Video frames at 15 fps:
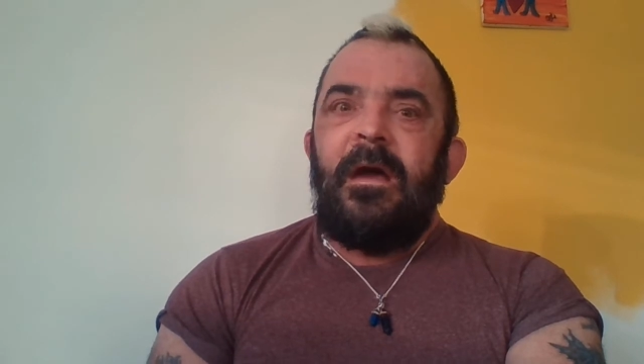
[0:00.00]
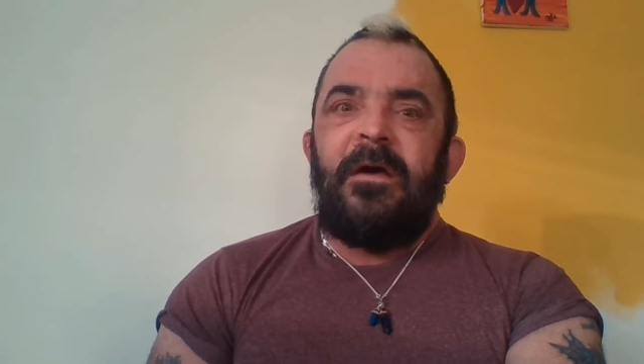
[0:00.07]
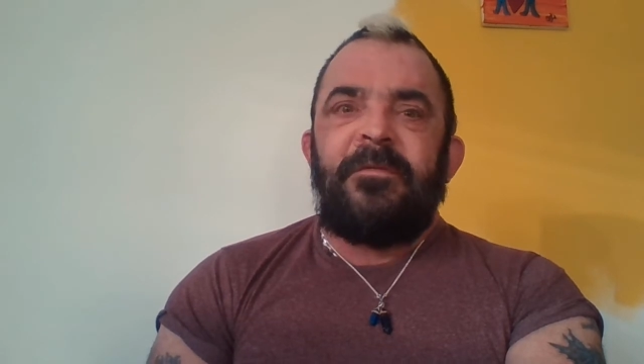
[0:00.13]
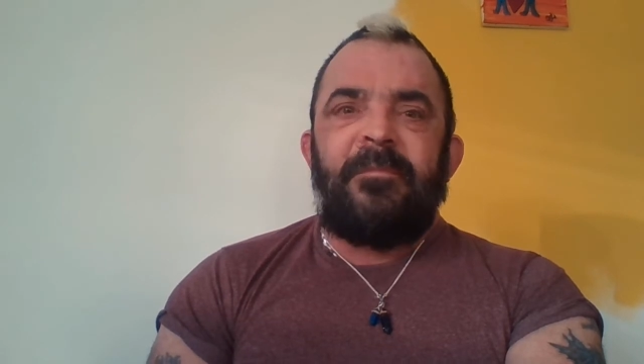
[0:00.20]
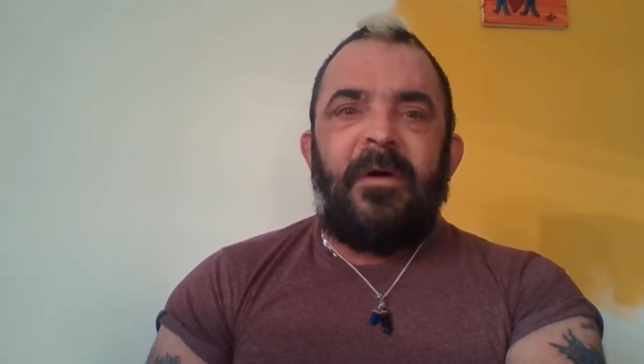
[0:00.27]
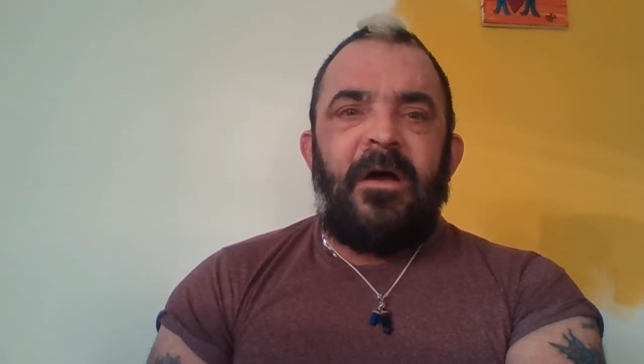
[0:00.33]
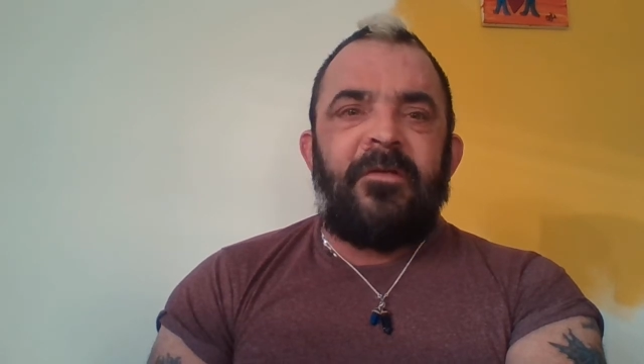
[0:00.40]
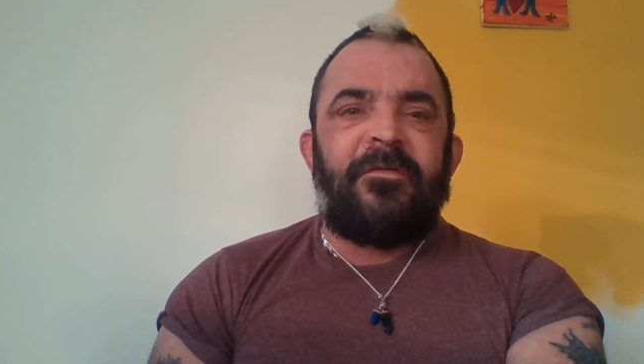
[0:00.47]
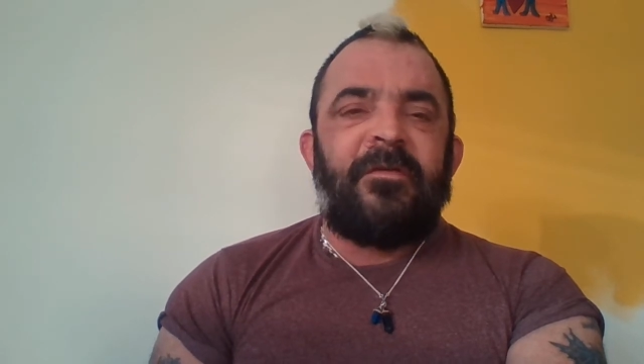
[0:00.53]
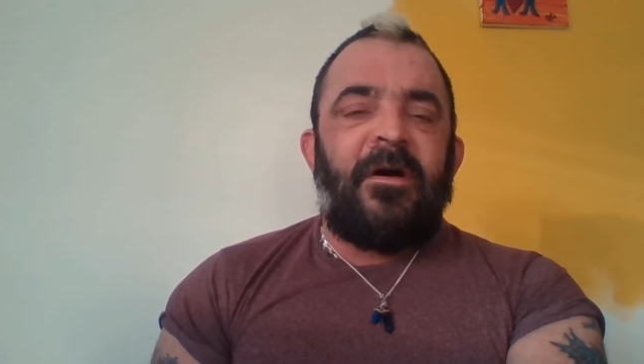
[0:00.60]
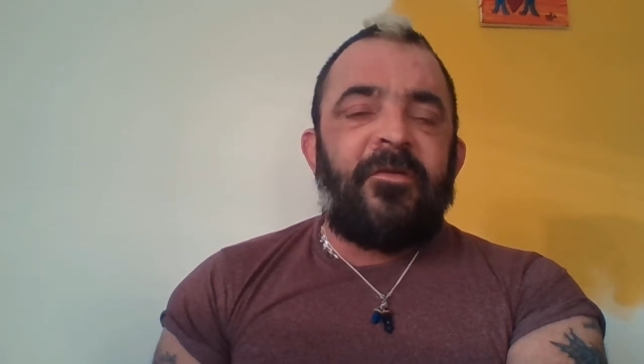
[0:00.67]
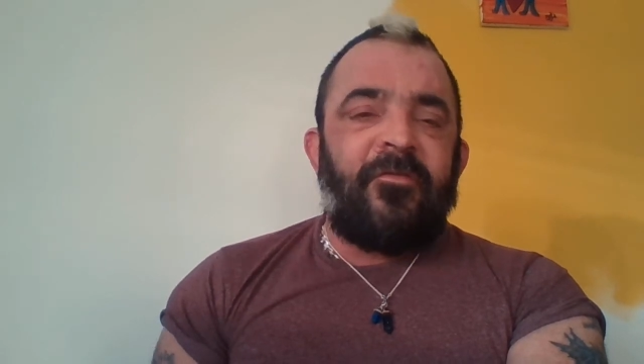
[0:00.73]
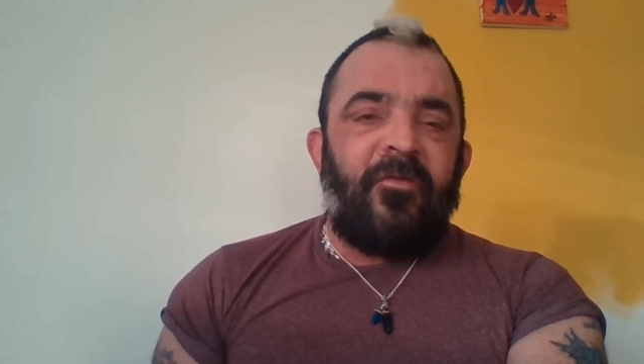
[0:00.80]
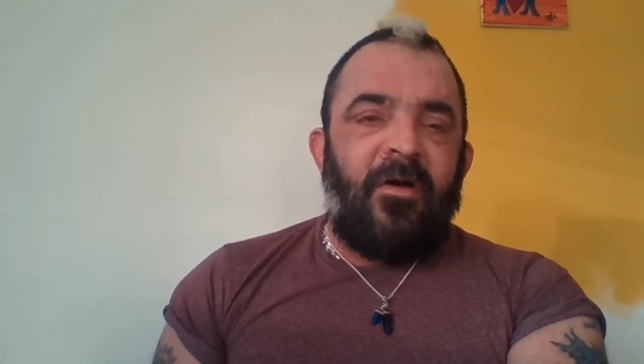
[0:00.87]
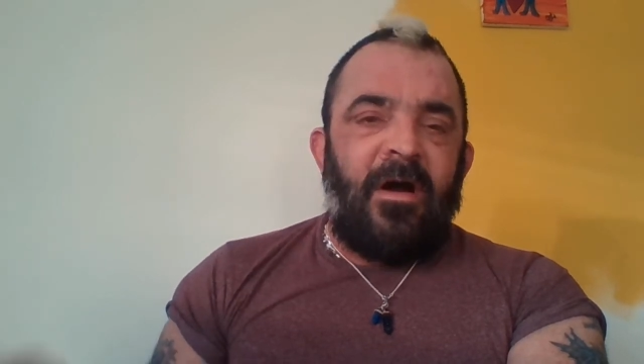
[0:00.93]
As much as
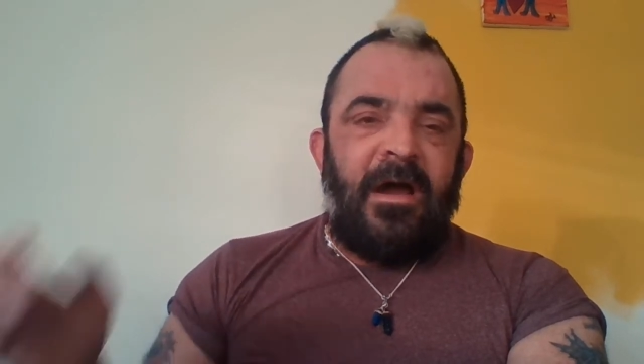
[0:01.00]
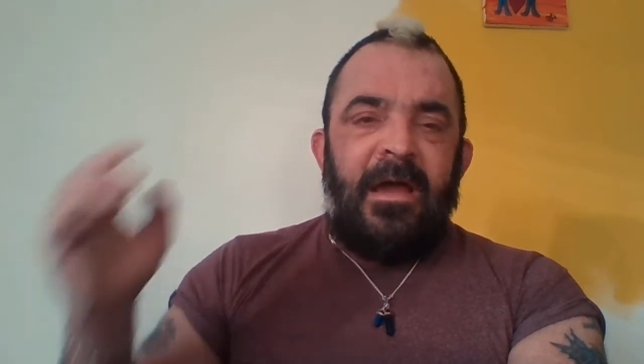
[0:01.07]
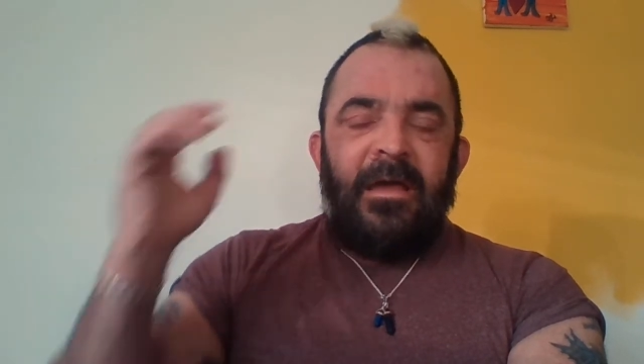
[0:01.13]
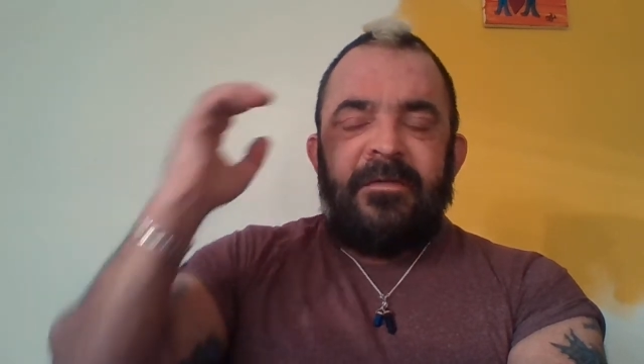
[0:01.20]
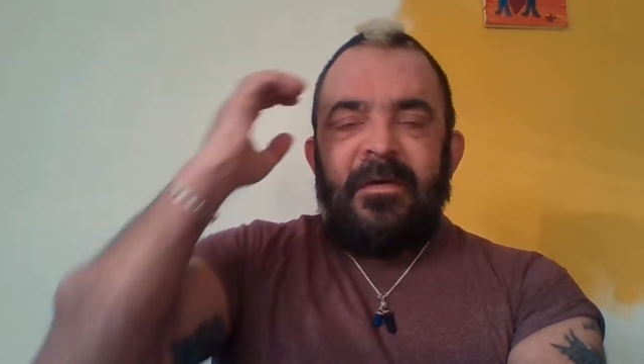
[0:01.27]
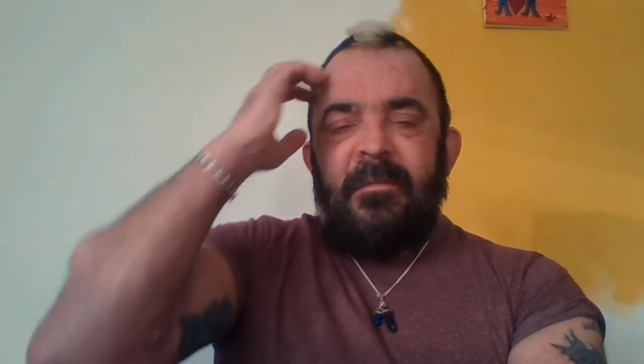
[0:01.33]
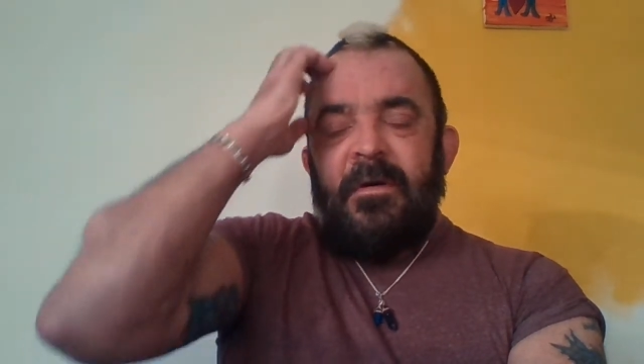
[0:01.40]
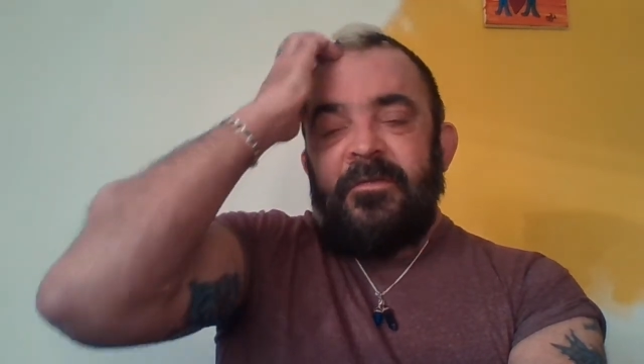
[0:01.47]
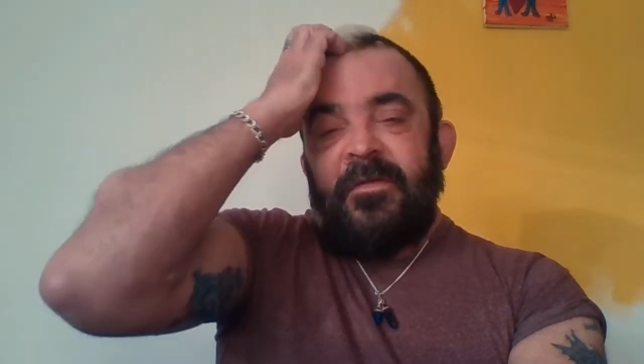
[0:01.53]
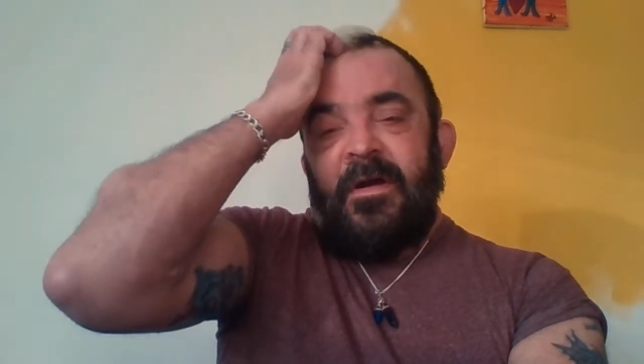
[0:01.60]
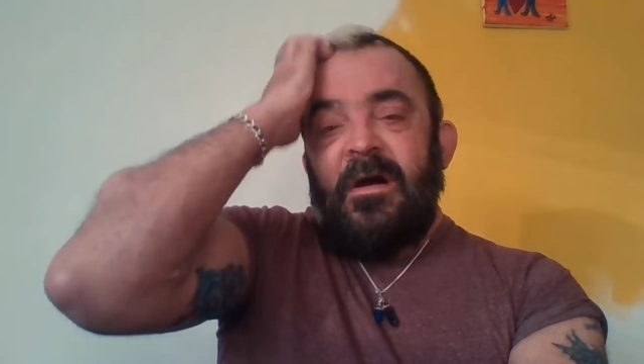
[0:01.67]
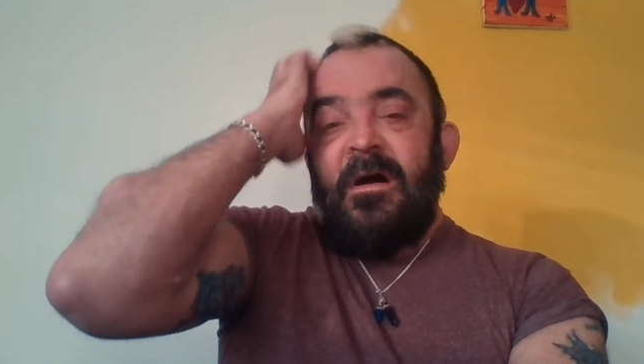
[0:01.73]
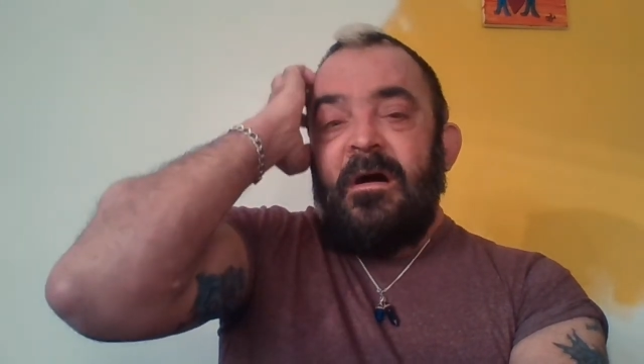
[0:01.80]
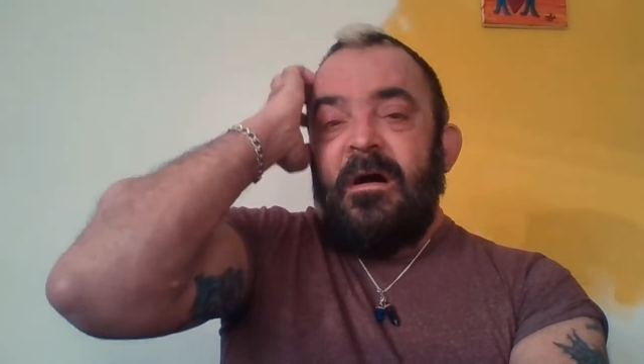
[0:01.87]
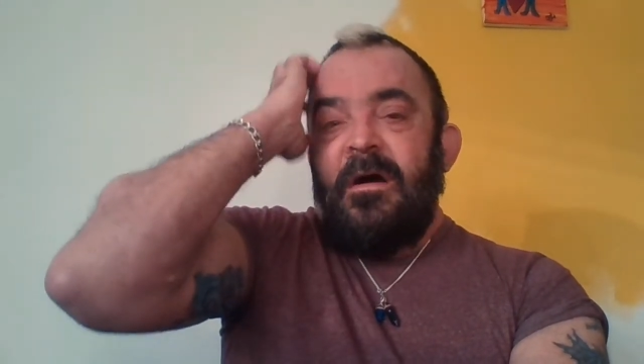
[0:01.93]
I try, as much
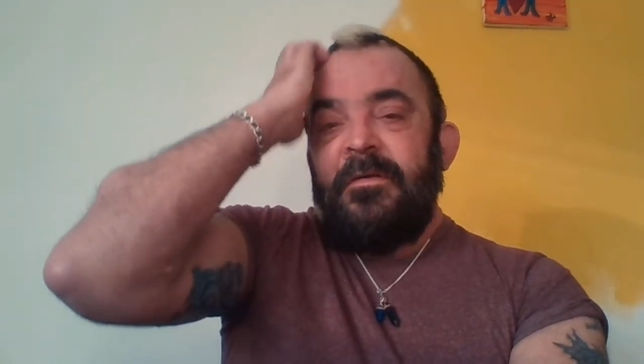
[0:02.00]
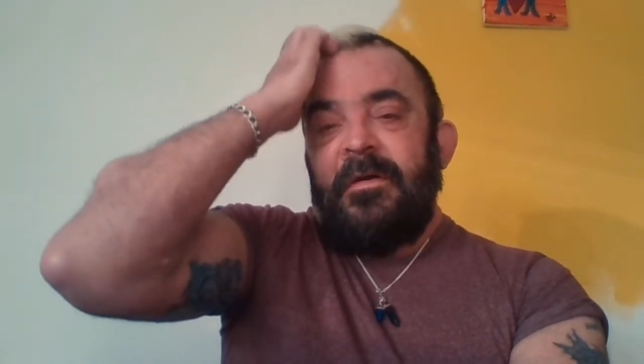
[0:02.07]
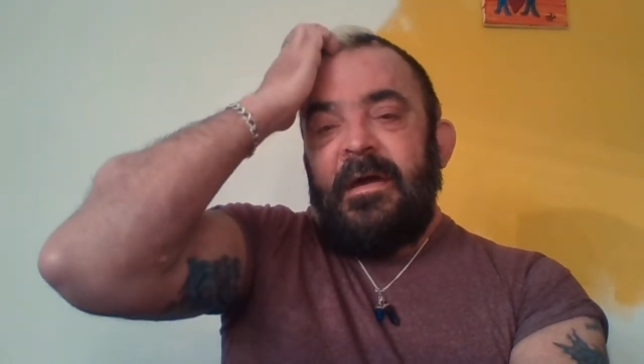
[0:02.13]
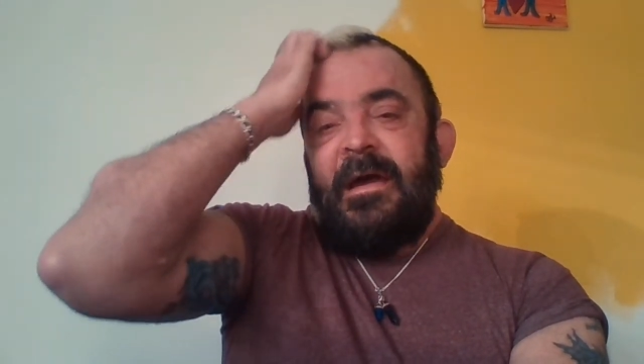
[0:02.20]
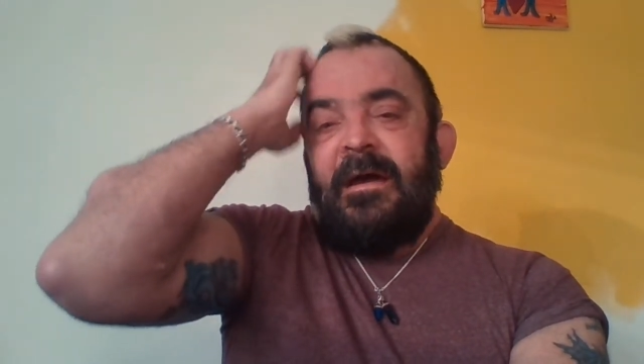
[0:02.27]
hard,